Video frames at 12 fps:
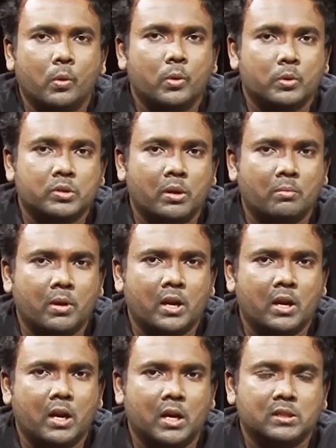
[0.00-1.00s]
go to someone
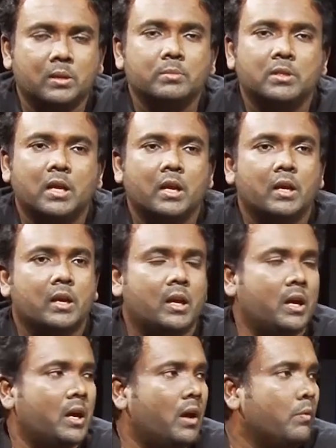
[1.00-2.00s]
and ask them, say,
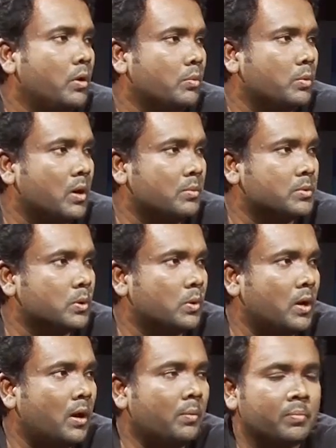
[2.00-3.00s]
hey, I want to put up
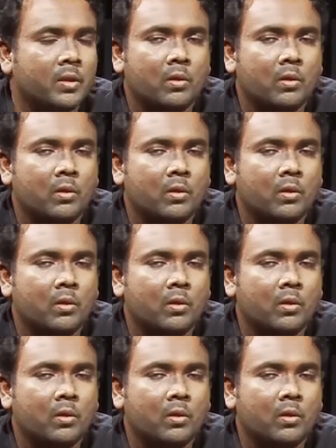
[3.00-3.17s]
solar,